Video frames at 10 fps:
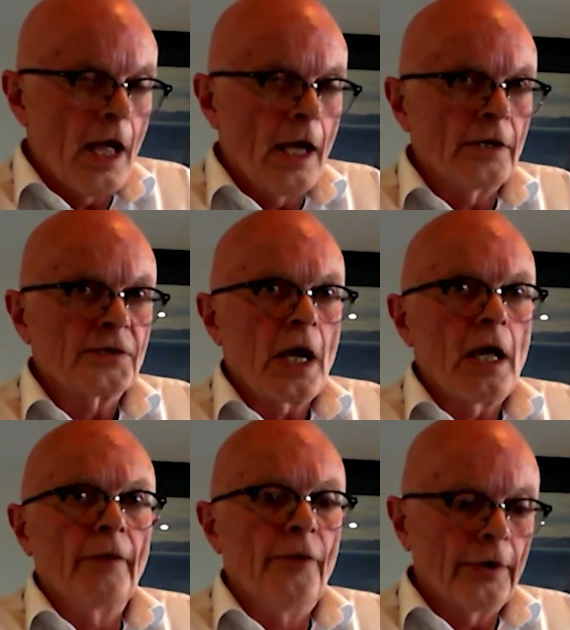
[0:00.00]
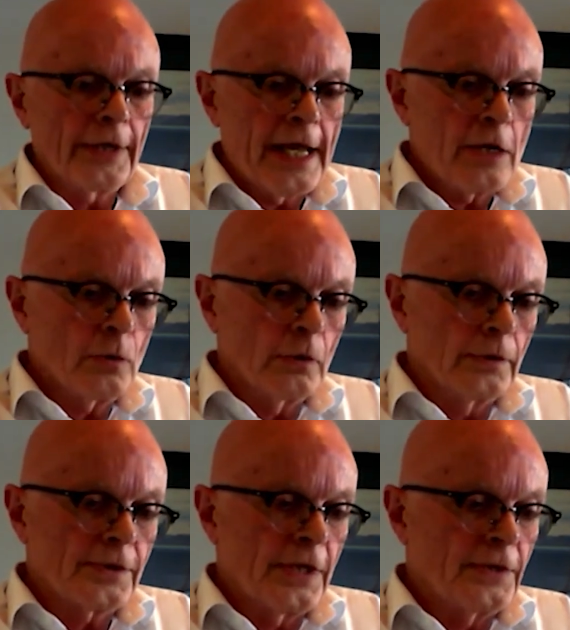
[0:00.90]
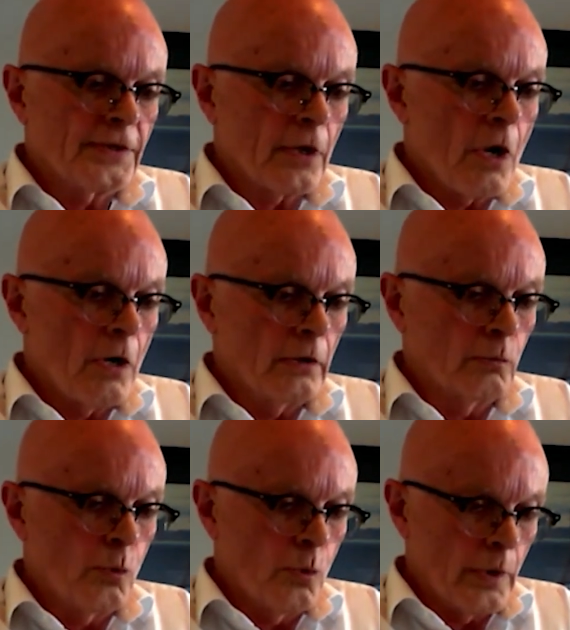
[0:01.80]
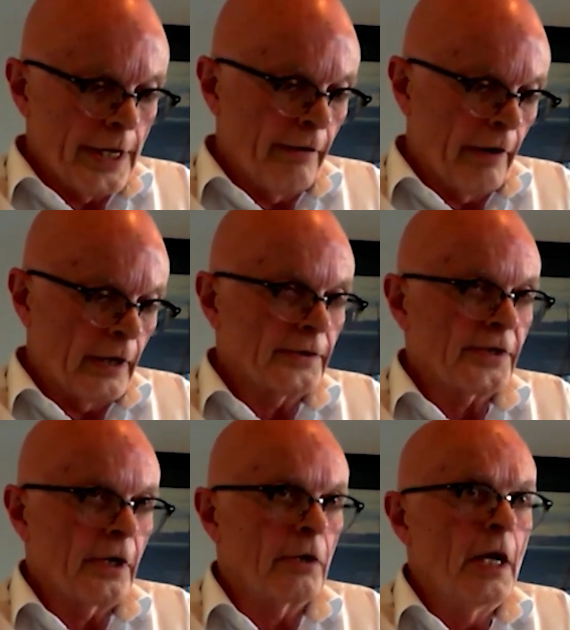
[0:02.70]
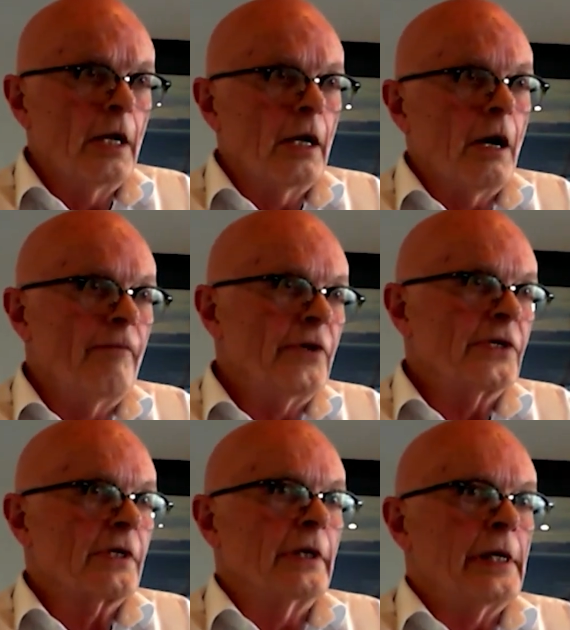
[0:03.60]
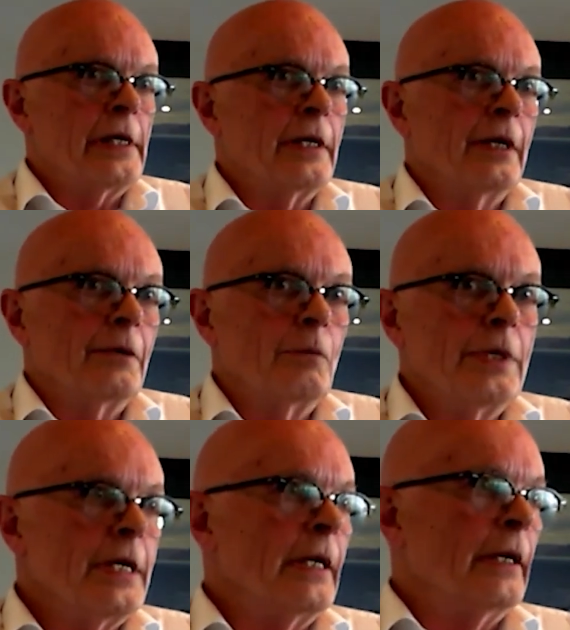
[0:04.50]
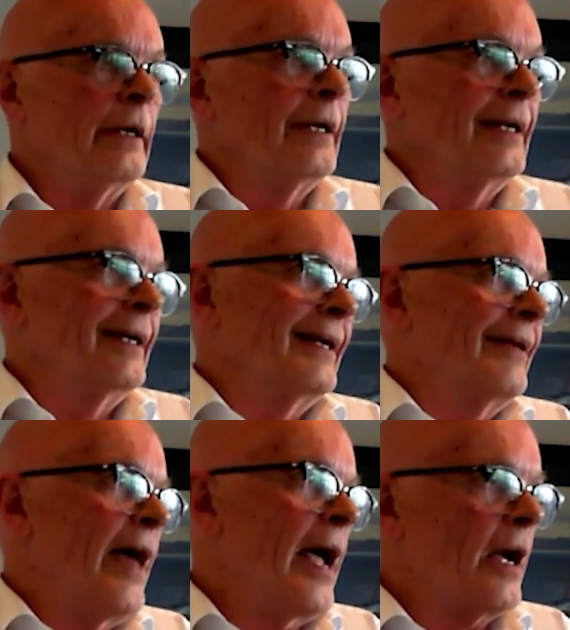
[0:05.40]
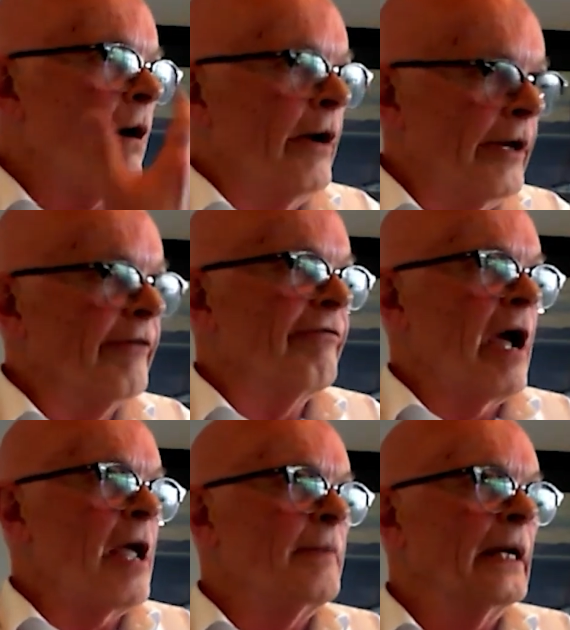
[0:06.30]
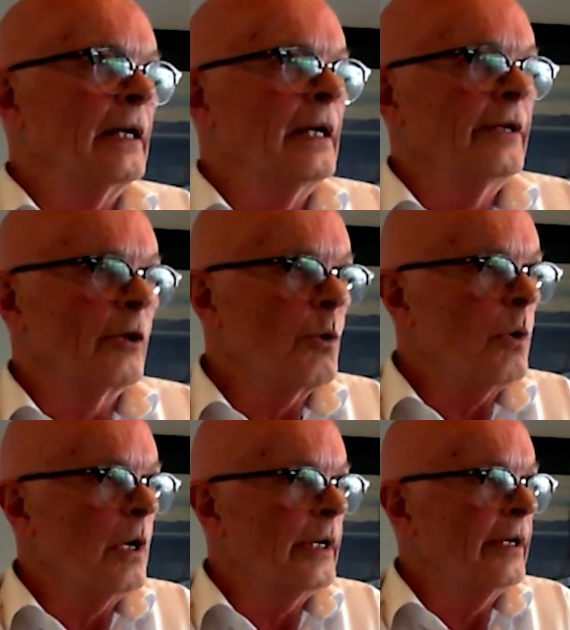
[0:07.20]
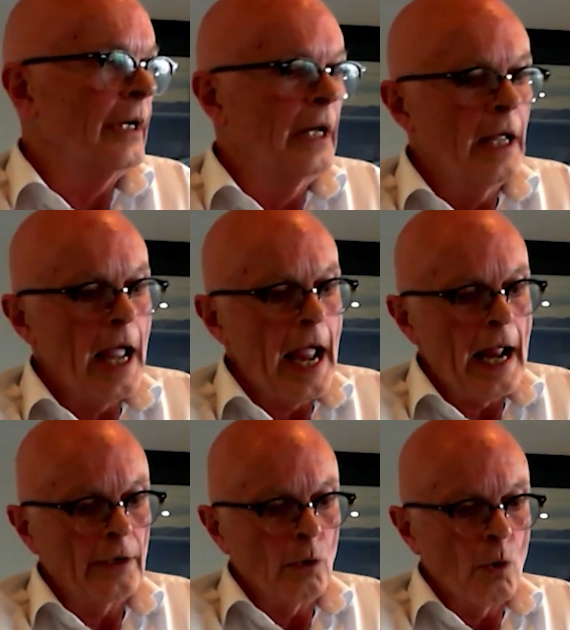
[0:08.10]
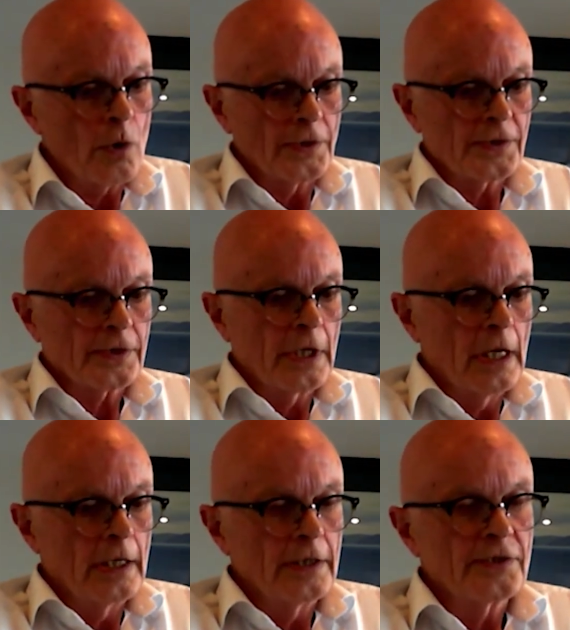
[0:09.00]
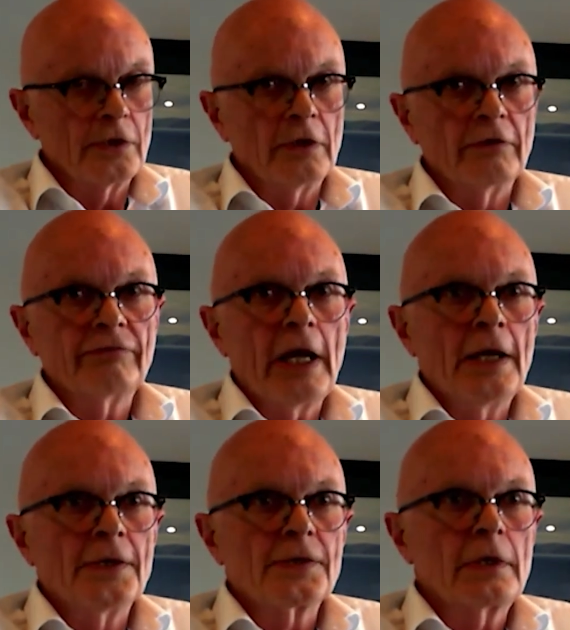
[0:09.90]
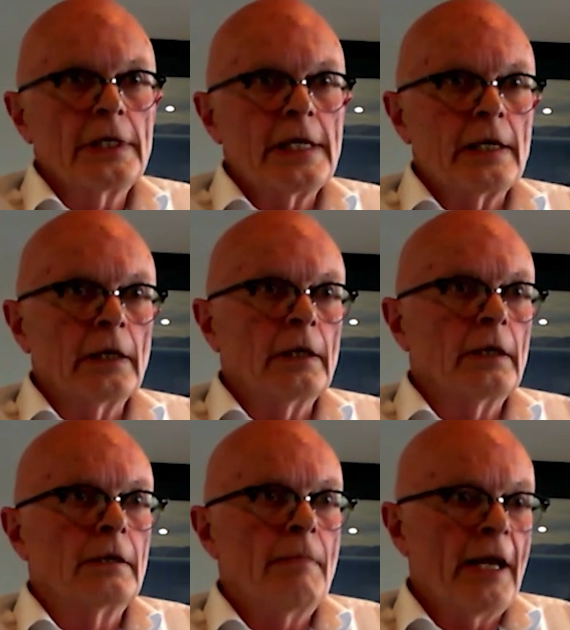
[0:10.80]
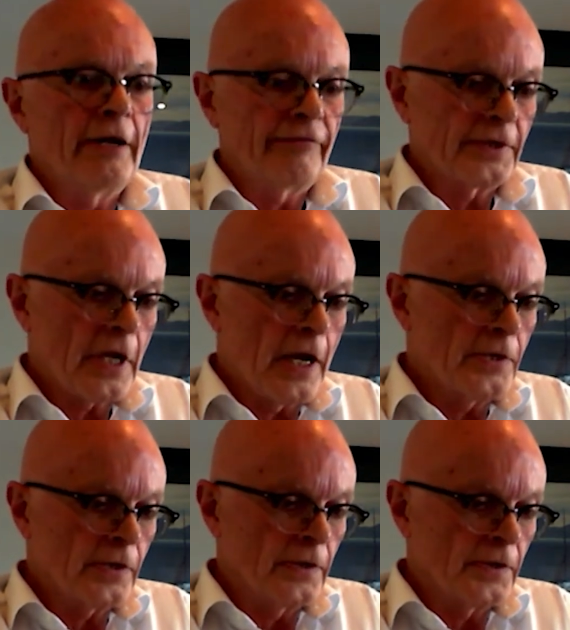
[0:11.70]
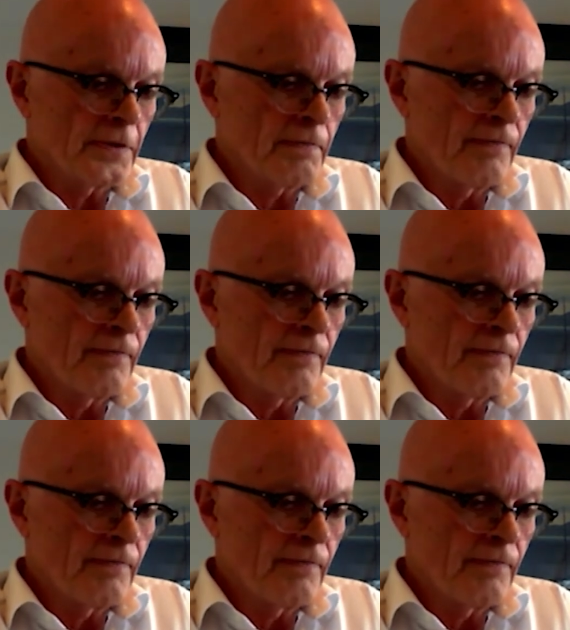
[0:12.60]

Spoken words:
at a scale not equalled since the Cold War era. So obviously within that kind of framing, the Quad and AUKUS serve as clear manifestations.